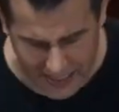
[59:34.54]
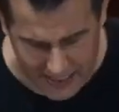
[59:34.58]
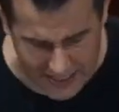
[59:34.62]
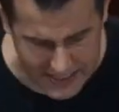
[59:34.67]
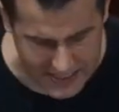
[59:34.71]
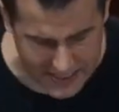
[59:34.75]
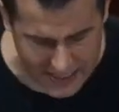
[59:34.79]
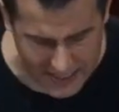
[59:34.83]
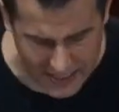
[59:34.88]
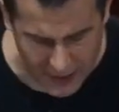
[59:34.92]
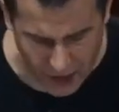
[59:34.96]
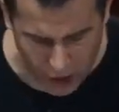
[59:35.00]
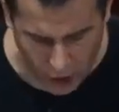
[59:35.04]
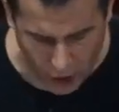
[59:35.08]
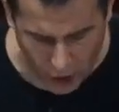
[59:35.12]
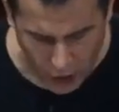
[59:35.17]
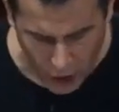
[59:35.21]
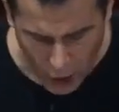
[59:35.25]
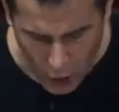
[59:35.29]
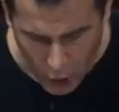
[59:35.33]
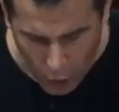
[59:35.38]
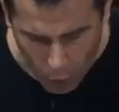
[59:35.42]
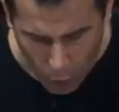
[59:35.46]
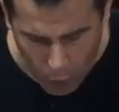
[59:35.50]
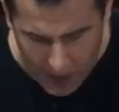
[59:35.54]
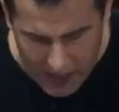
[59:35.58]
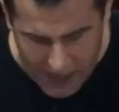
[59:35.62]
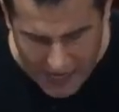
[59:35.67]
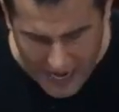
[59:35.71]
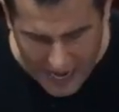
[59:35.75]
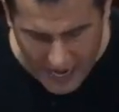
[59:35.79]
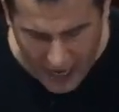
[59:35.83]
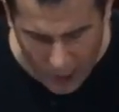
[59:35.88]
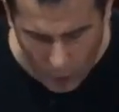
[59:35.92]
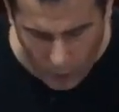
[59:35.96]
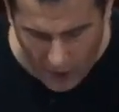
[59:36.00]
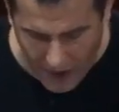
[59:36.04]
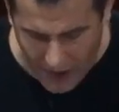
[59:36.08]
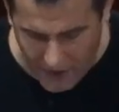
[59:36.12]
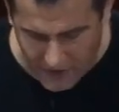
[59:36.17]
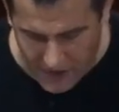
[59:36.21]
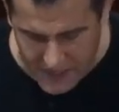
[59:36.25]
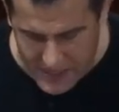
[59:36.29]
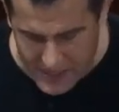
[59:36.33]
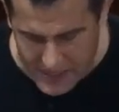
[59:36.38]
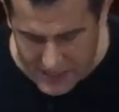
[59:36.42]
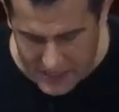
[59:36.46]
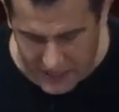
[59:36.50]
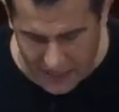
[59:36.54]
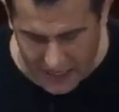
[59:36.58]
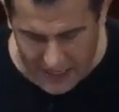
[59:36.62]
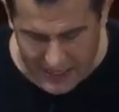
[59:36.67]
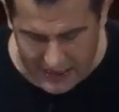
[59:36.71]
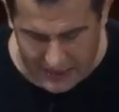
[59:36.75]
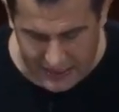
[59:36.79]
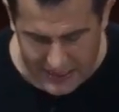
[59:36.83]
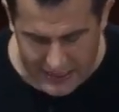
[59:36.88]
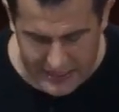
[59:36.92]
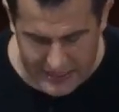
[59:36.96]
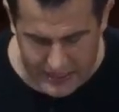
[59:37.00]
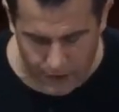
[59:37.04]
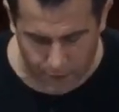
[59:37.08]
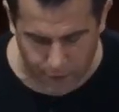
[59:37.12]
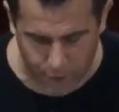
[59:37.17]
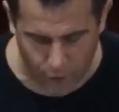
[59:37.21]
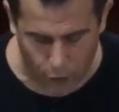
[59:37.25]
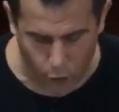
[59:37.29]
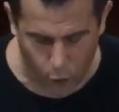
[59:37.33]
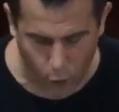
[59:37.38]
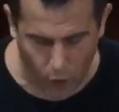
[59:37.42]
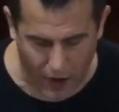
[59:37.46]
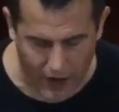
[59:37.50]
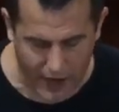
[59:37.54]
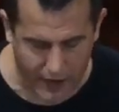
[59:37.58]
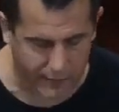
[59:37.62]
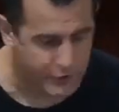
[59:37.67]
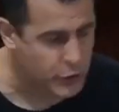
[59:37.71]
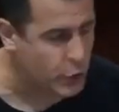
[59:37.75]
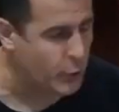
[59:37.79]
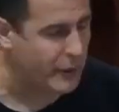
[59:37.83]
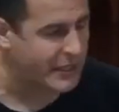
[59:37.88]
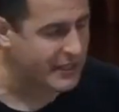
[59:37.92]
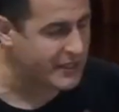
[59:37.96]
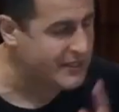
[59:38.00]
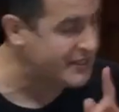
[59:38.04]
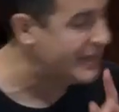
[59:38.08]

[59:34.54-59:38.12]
case here, we now have a slightly different way of doing